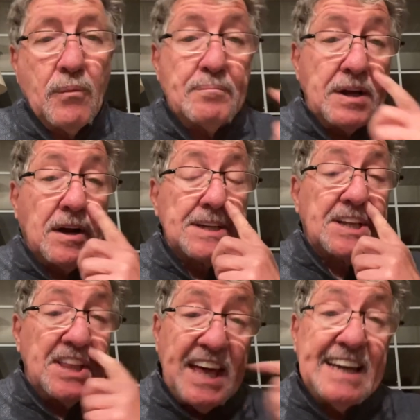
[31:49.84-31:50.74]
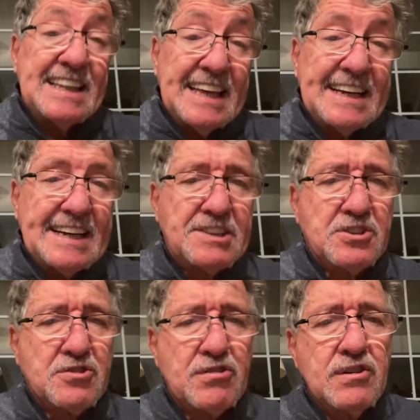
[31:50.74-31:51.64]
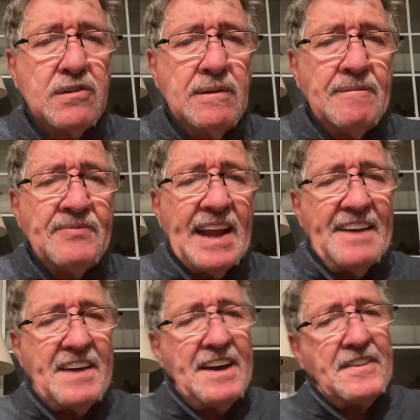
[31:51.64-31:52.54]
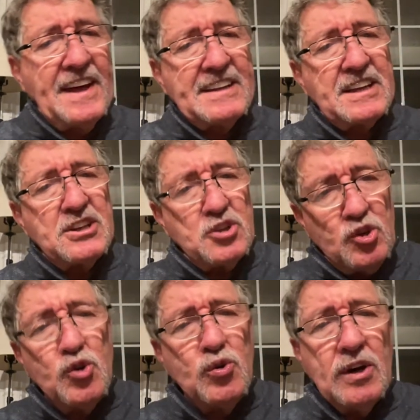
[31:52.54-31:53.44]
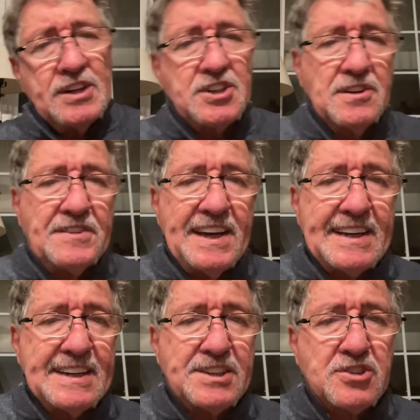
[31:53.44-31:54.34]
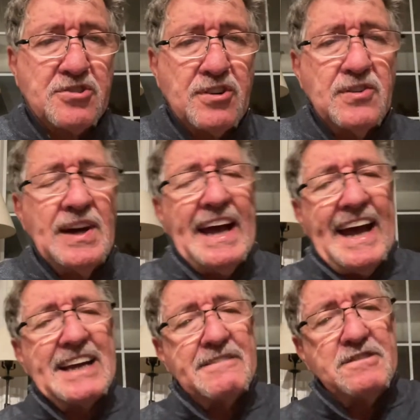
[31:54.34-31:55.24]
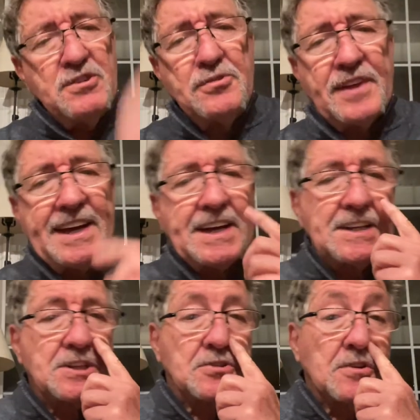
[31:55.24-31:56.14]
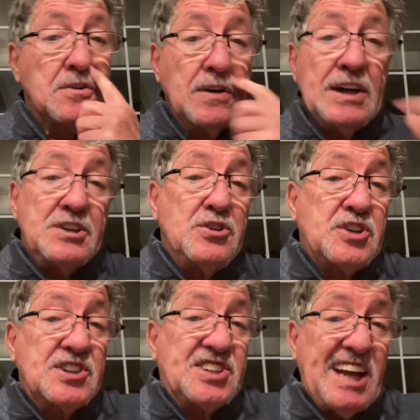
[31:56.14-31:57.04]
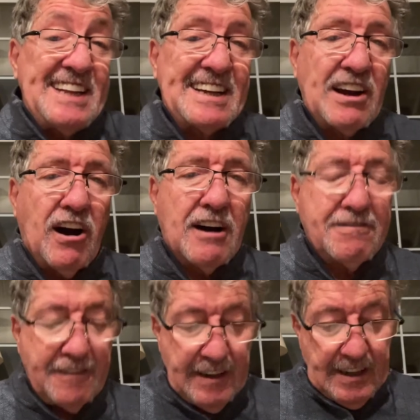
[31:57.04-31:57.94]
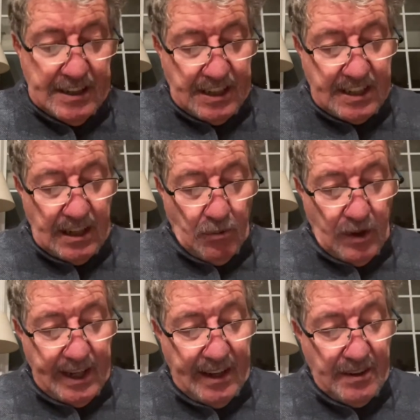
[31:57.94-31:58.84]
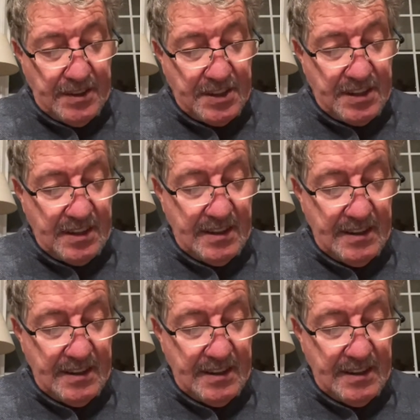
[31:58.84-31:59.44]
Because they think it's true and they think that you should think it's true. And if you think it's true, you should send it off to someone else.